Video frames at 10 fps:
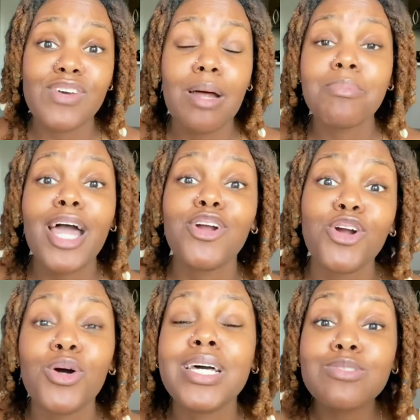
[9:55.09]
And I'm like,
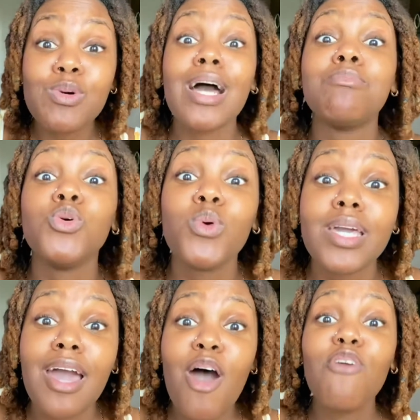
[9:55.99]
girl, that's what I'm
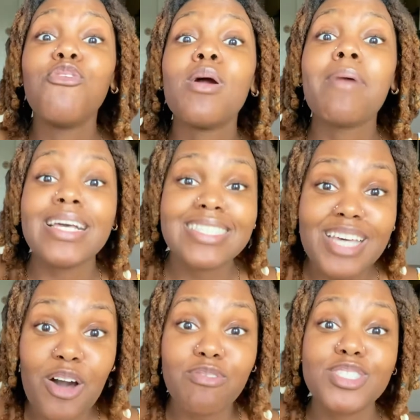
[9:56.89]
doing for
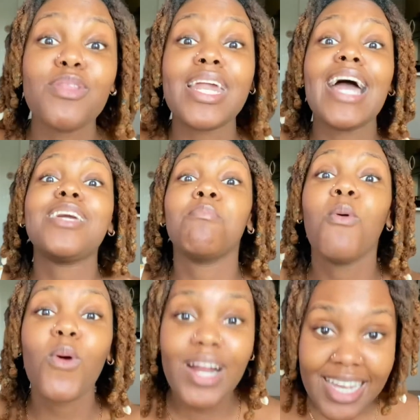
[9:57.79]
myself so that I can
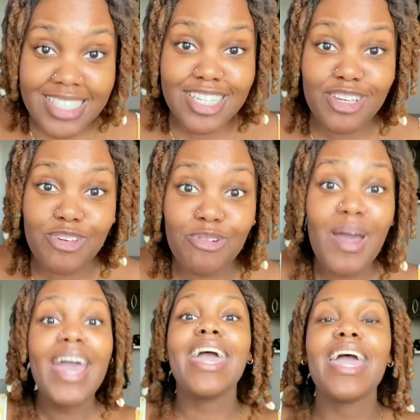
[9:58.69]
pour it into you
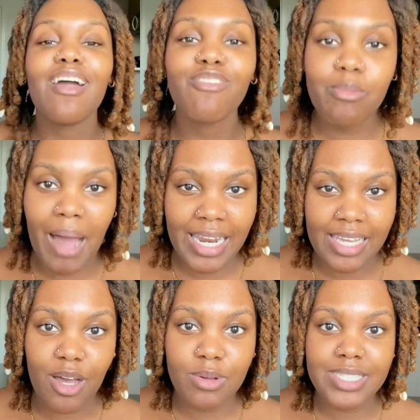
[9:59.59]
and everybody
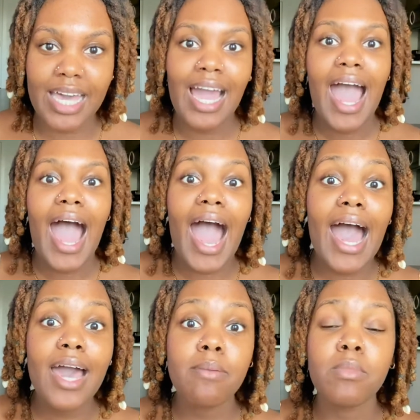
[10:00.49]
else. Like,
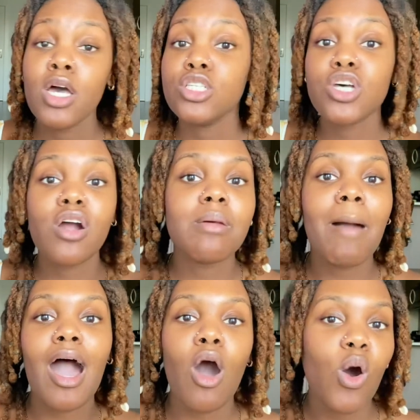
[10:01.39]
I'm turning
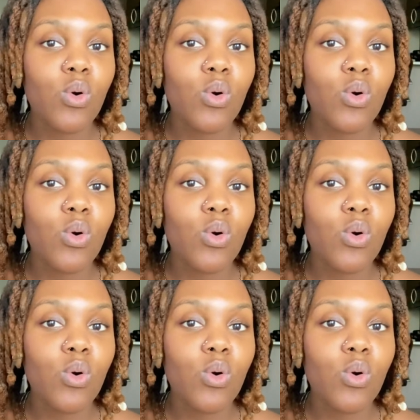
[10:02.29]
my own